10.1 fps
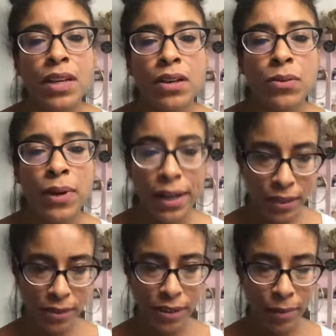What
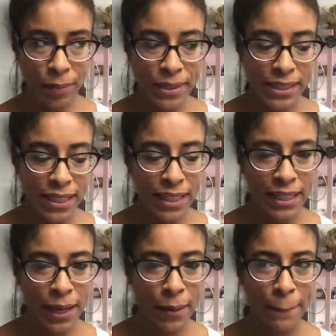else? Am I missing
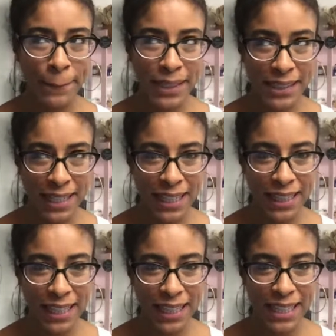anything? Am I missing
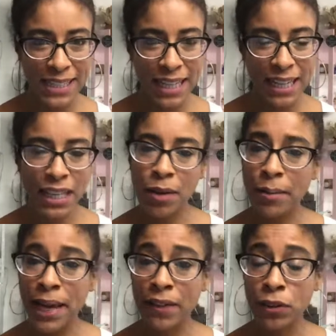anything? Like I said, I think I
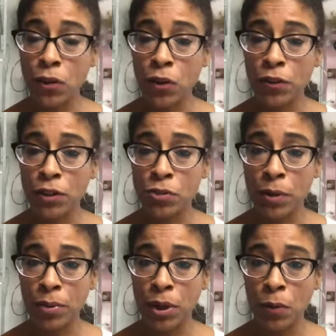might have to go over this
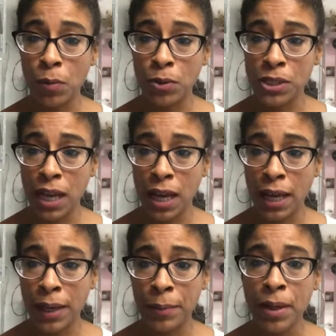webinar one more
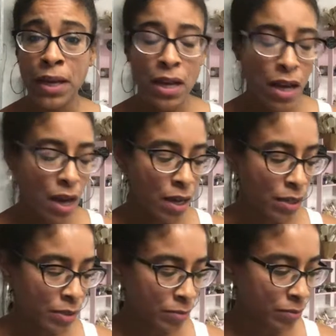time
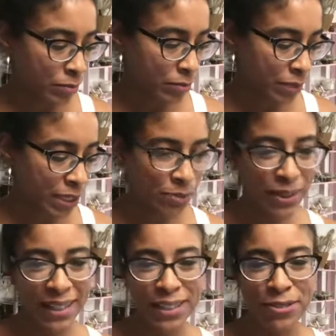because we
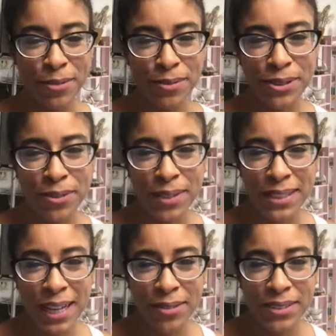got interrupted so many
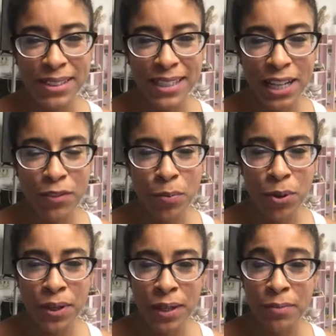times and it's kind of
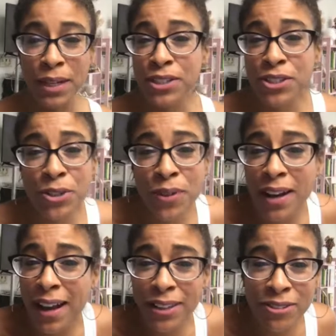important and I'm not sure what
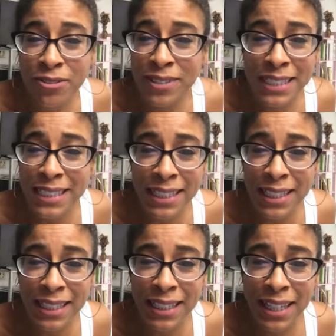got through and what
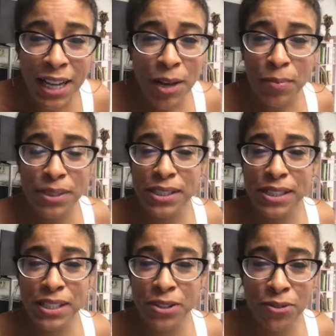didn't. But just
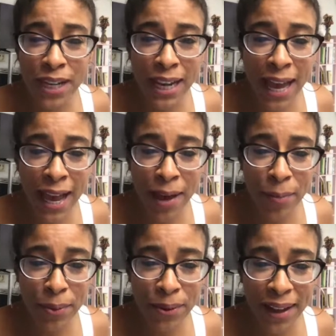as a recap,
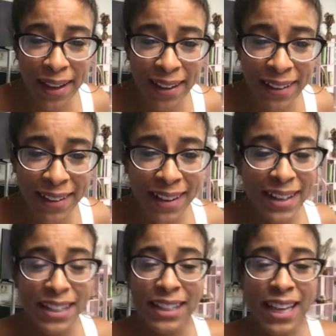okay,
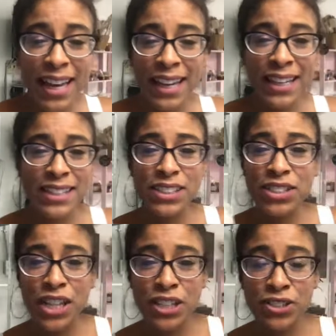clay is
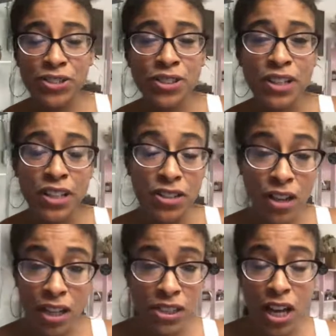gentle,
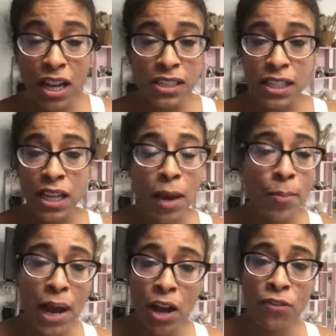non-toxic,
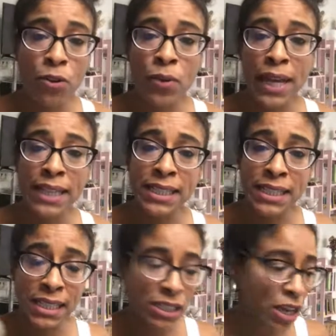powerful way to
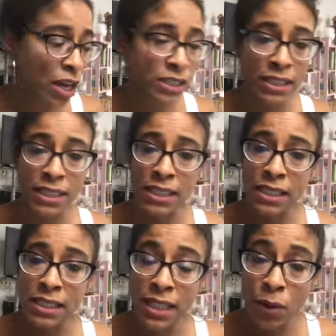detox. It needs to
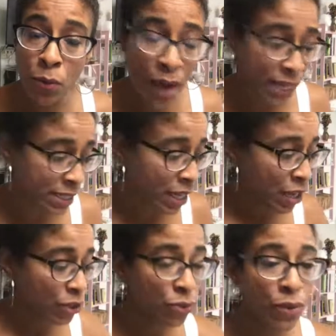stay wet.
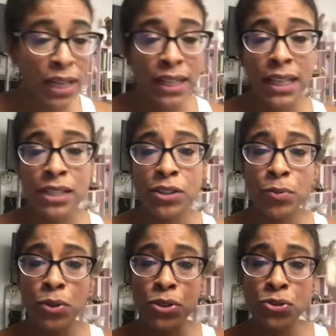The red clays are
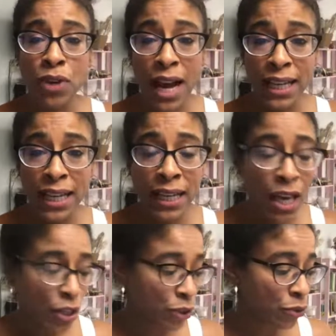more drying.
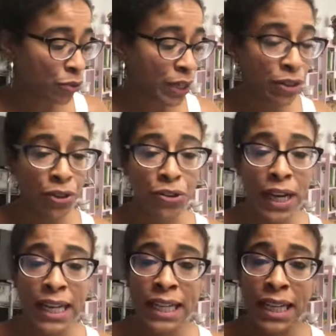The green or
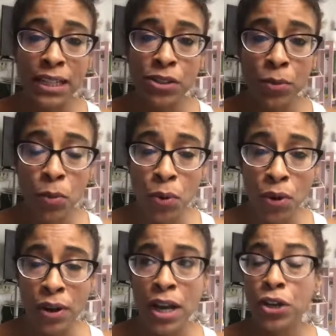gray clays are
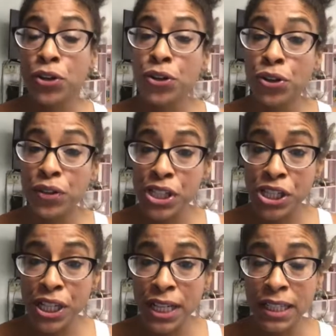more
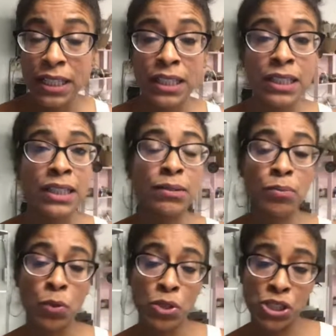nourishing and a little
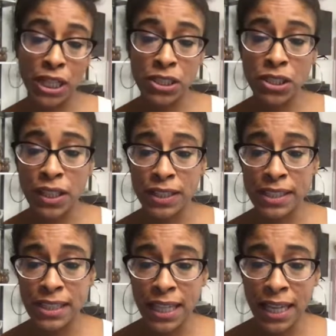more gentle on the
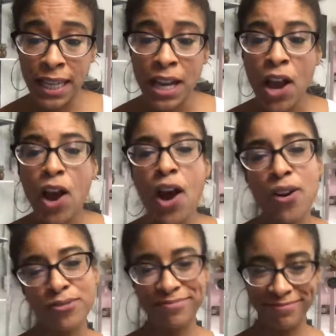skin. Oh,